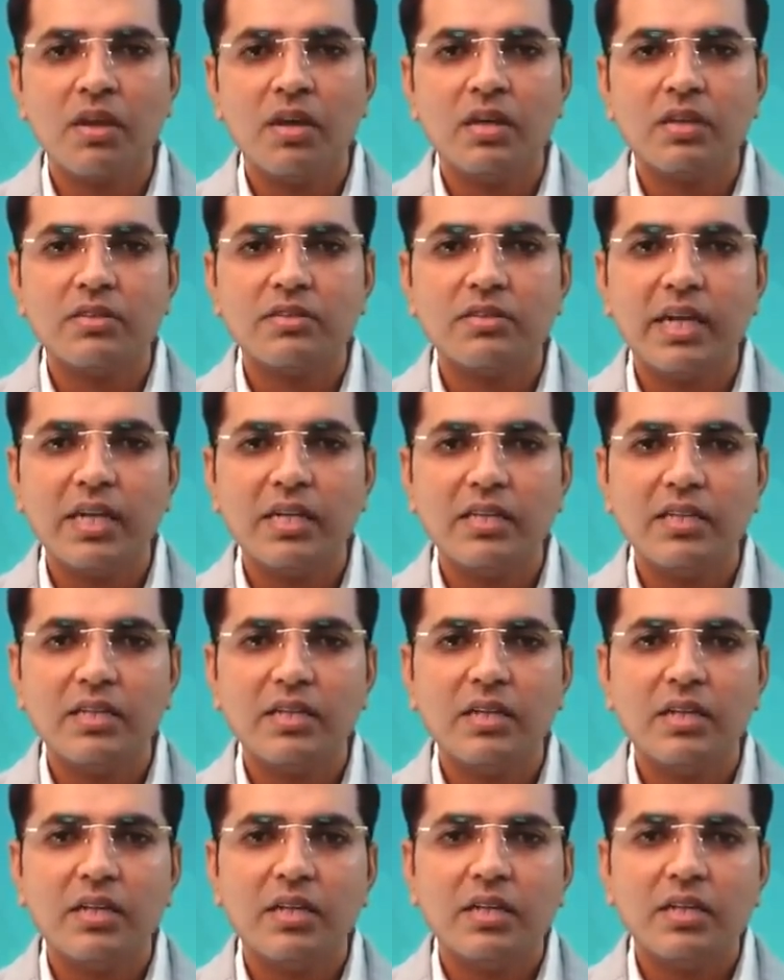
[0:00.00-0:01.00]
Then
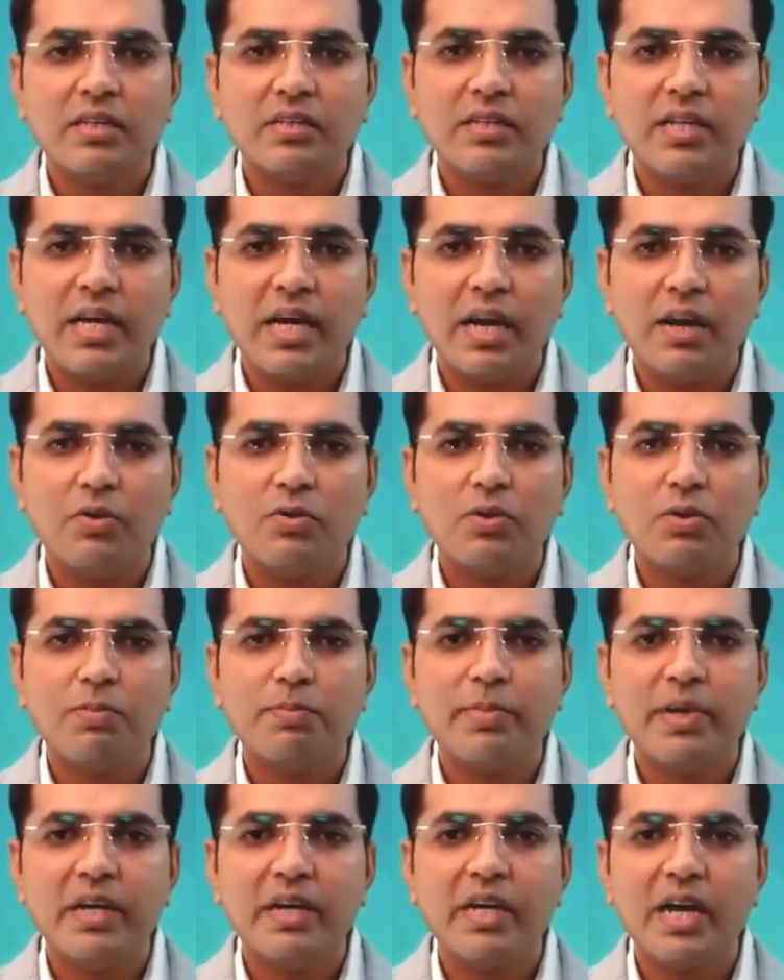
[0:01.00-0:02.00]
they have to
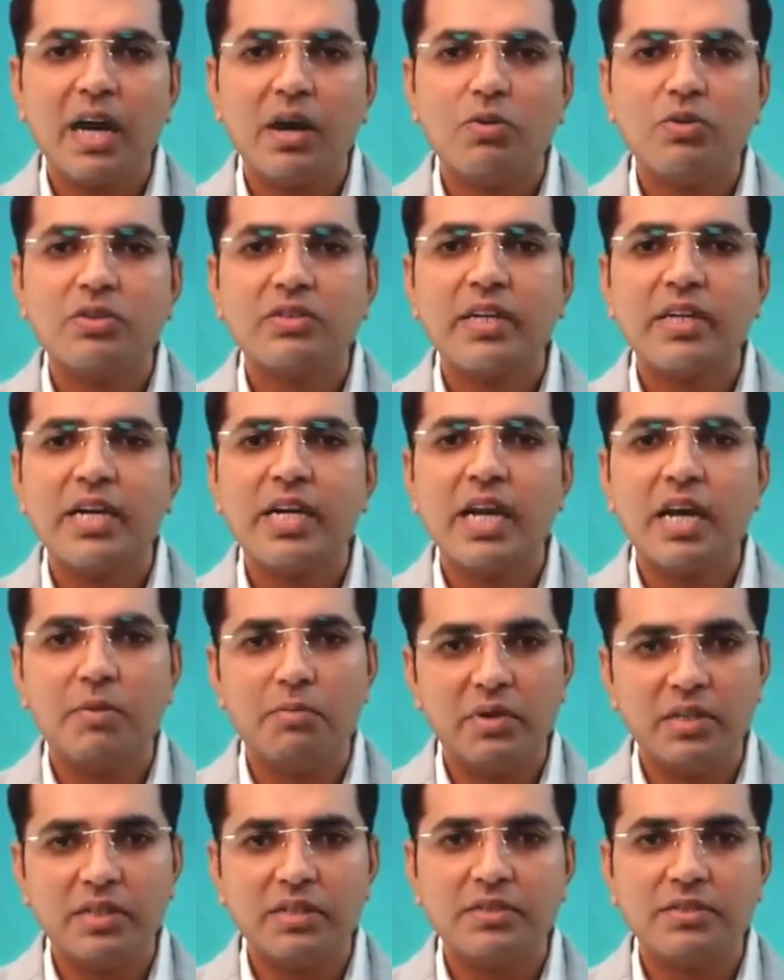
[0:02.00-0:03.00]
pay outside
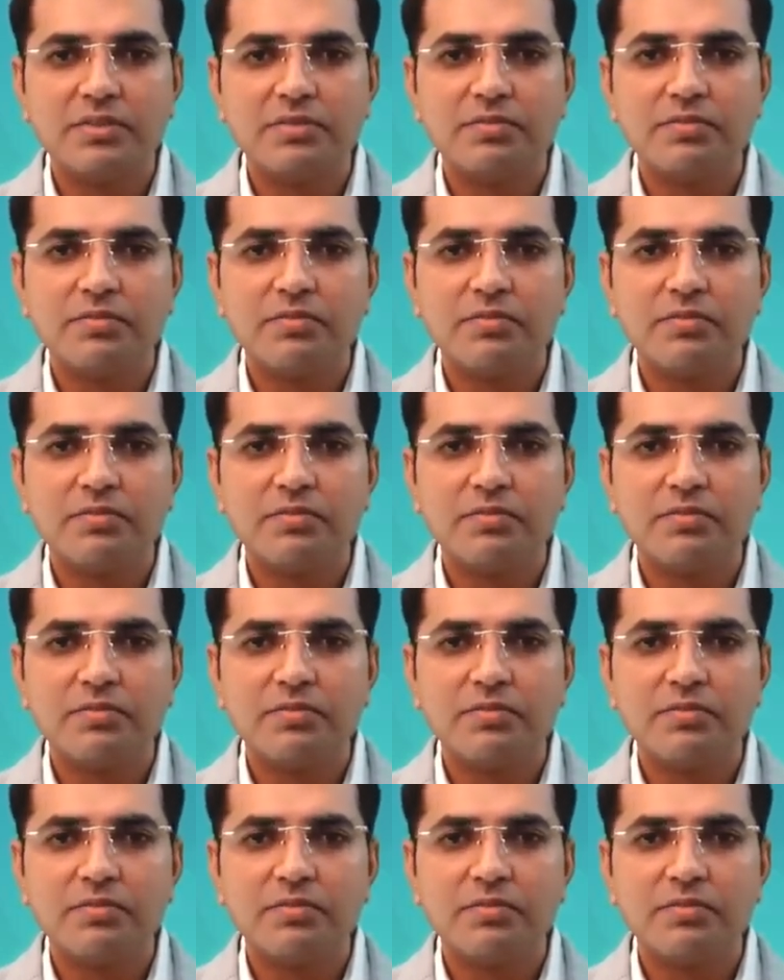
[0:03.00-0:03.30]
liabilities.